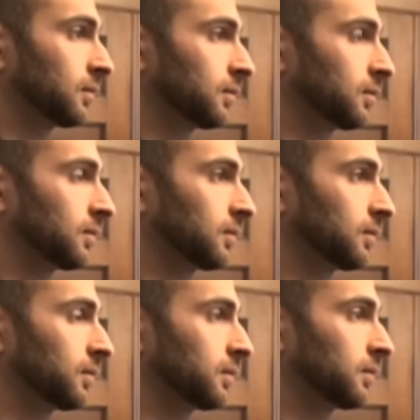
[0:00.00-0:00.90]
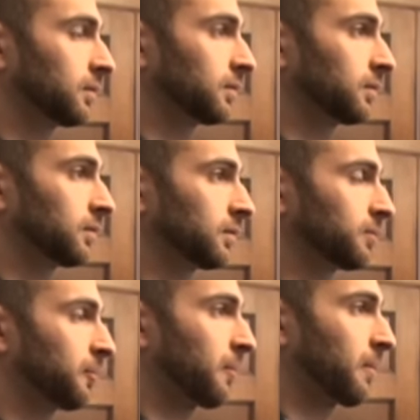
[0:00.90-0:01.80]

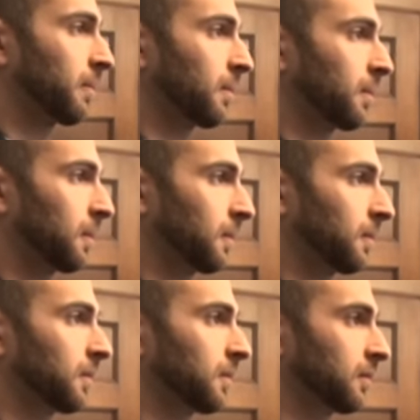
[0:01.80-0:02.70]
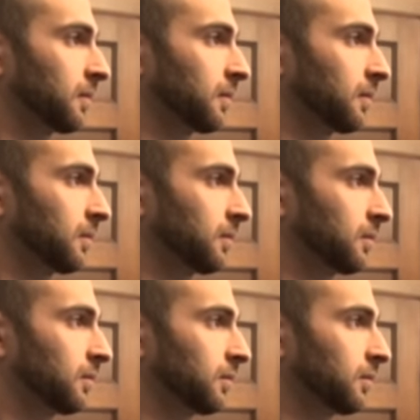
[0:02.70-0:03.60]
No words are spoken by the person on screen.